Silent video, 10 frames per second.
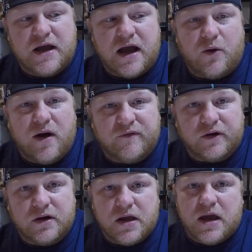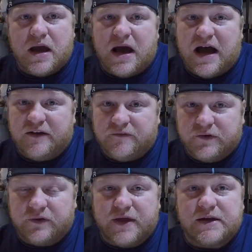However, I
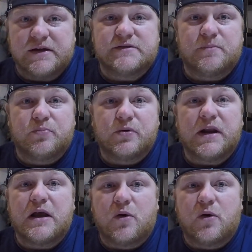feel that it is a pretty